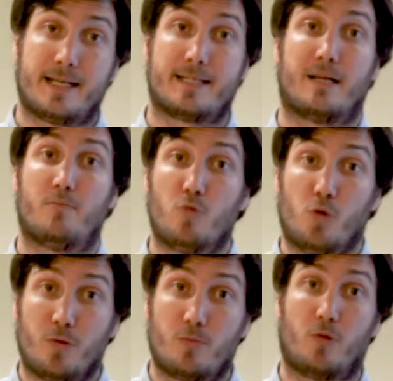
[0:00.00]
is that
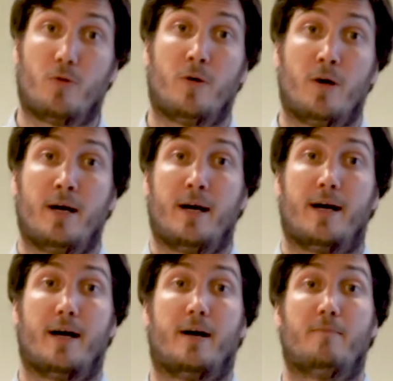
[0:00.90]
more and more
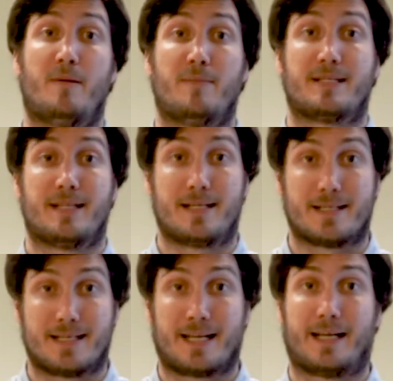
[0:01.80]
member states are
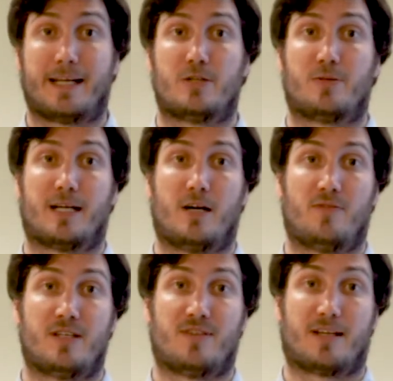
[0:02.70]
taking into account
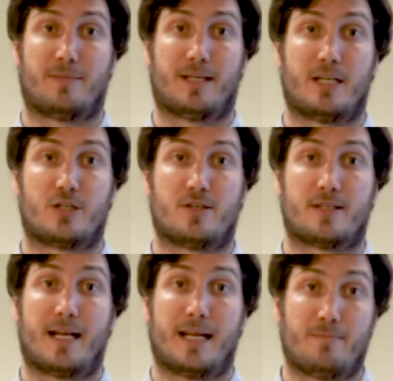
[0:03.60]
these recommendations
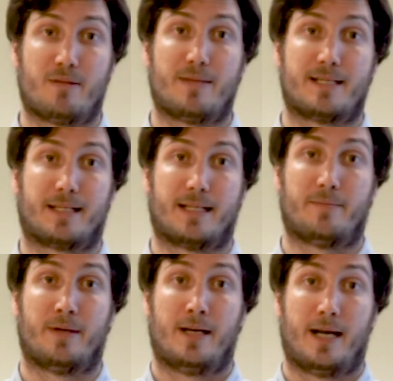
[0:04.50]
and implementing
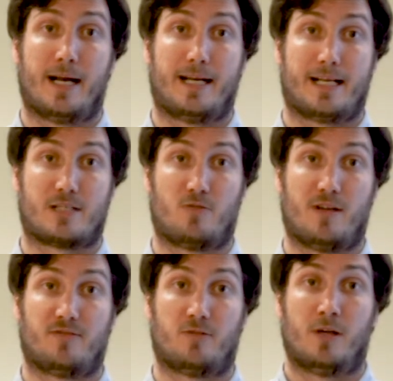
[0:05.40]
them at national
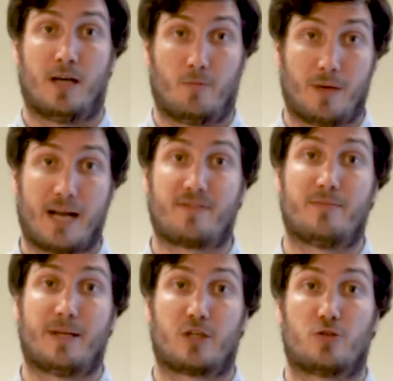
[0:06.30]
level. And we have to
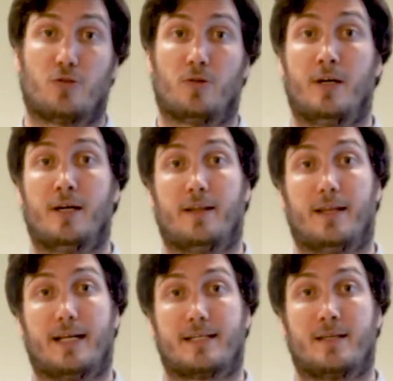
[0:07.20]
make sure
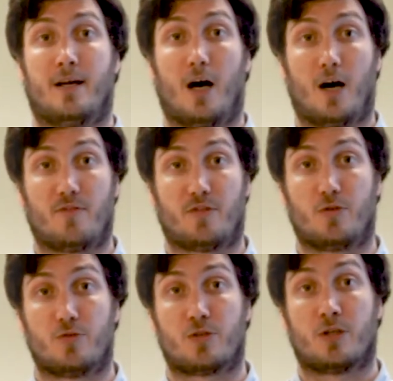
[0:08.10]
that our
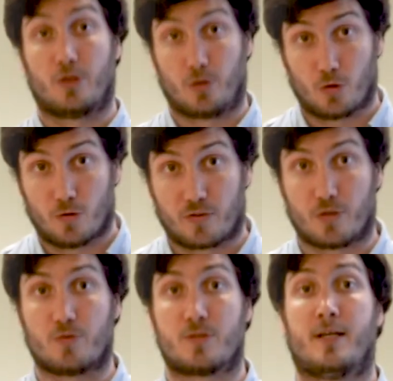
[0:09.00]
views, your
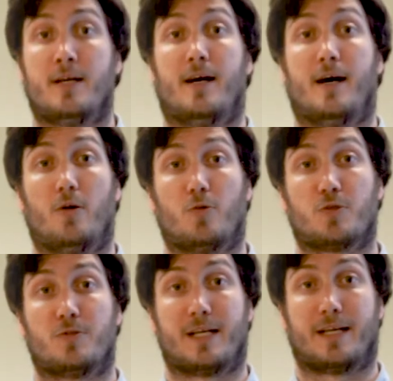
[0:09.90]
views, are
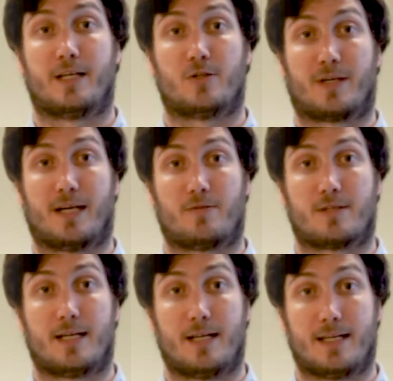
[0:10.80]
also taken into
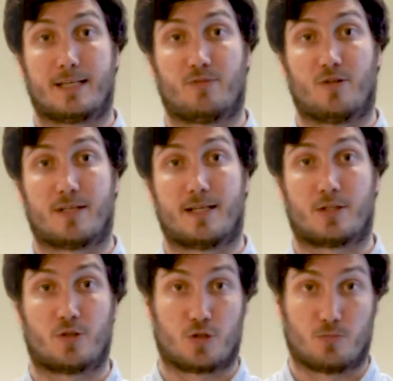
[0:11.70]
account in this process
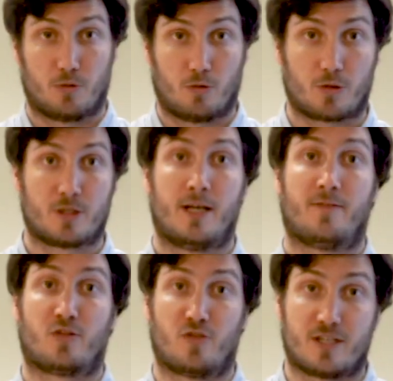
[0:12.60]
to support
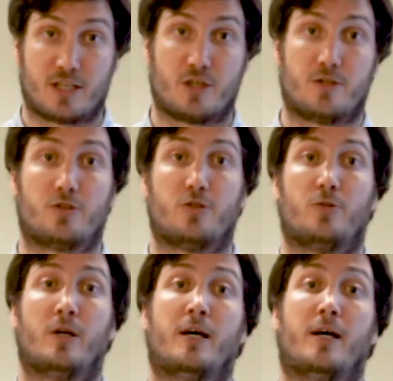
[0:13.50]
the transition to